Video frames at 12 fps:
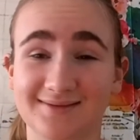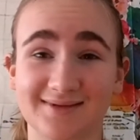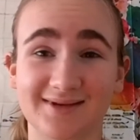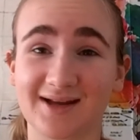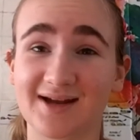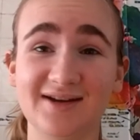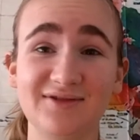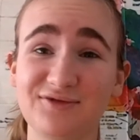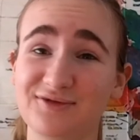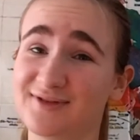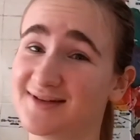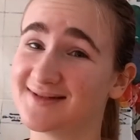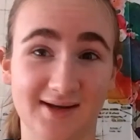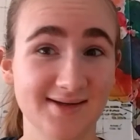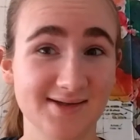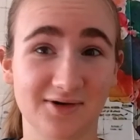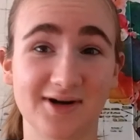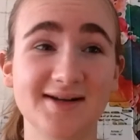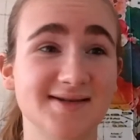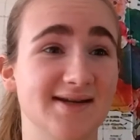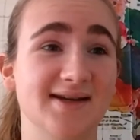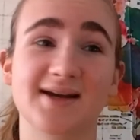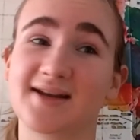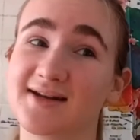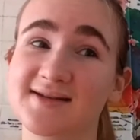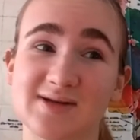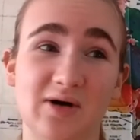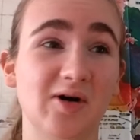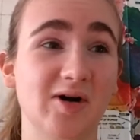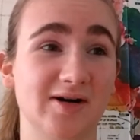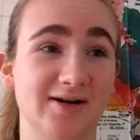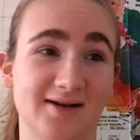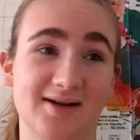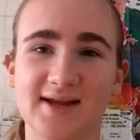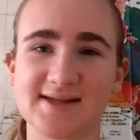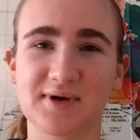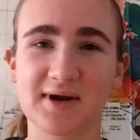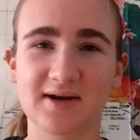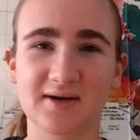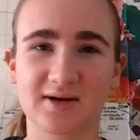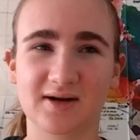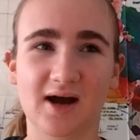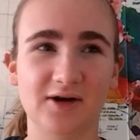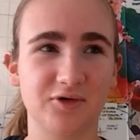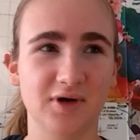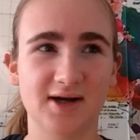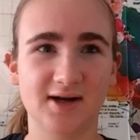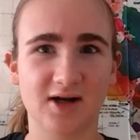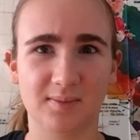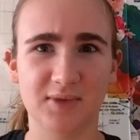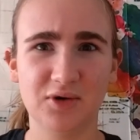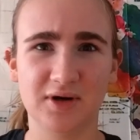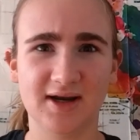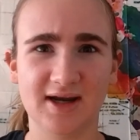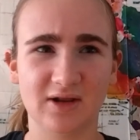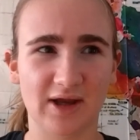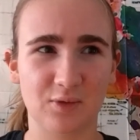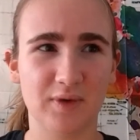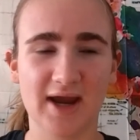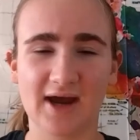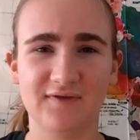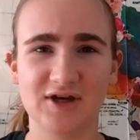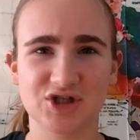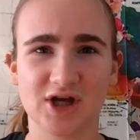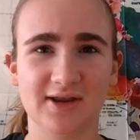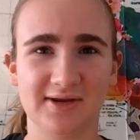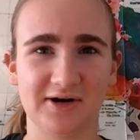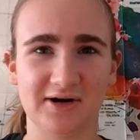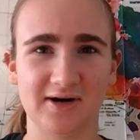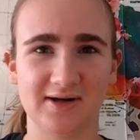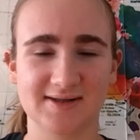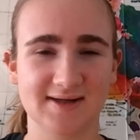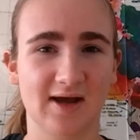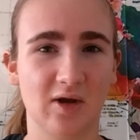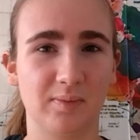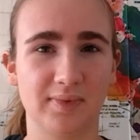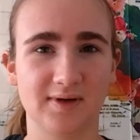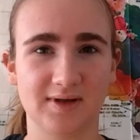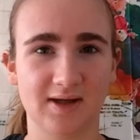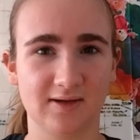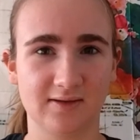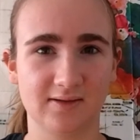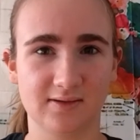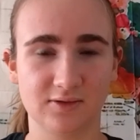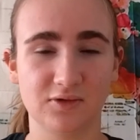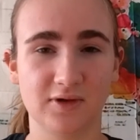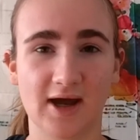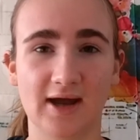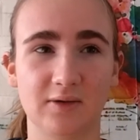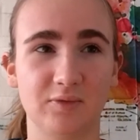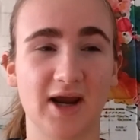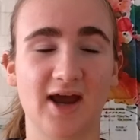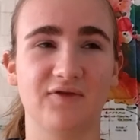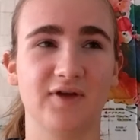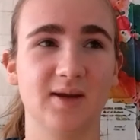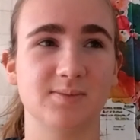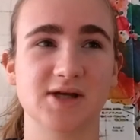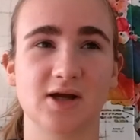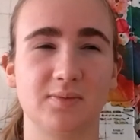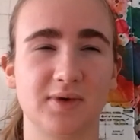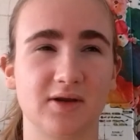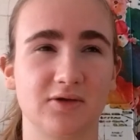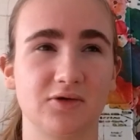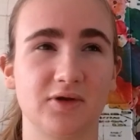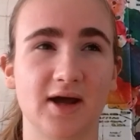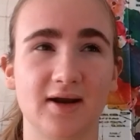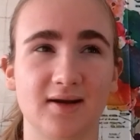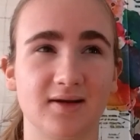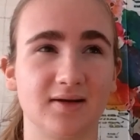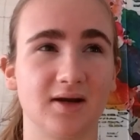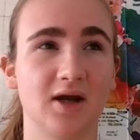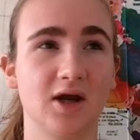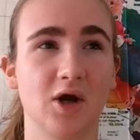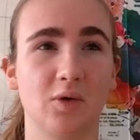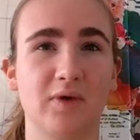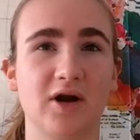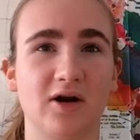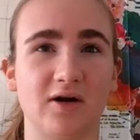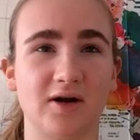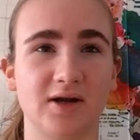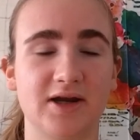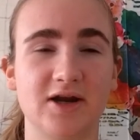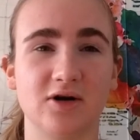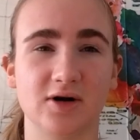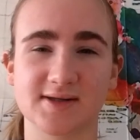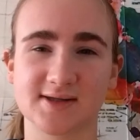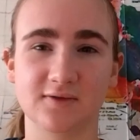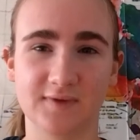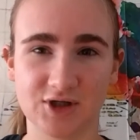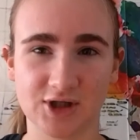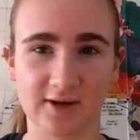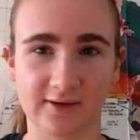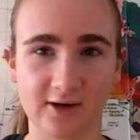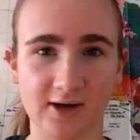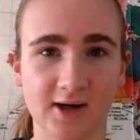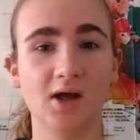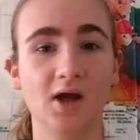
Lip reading: Life, it's crazy and it's hard. That's why God created community. Like, we have each other to help get through that. We have him to help get through that. And we are here to serve each other.